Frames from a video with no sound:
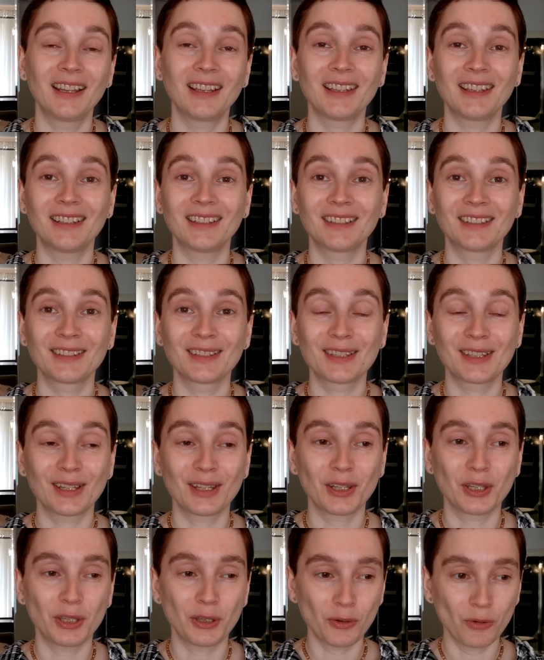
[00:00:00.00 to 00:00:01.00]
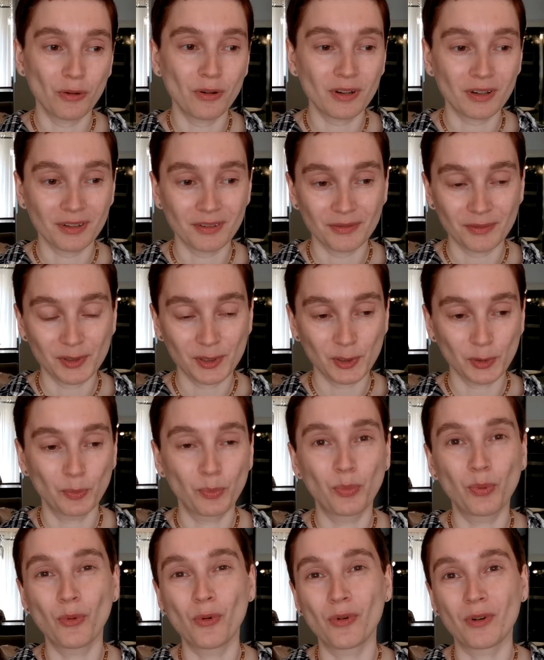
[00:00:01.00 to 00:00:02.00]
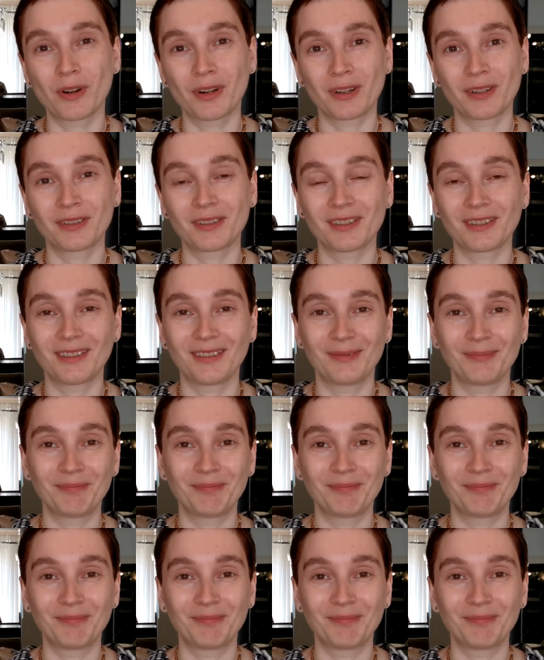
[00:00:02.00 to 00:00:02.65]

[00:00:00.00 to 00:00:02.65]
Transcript: And your support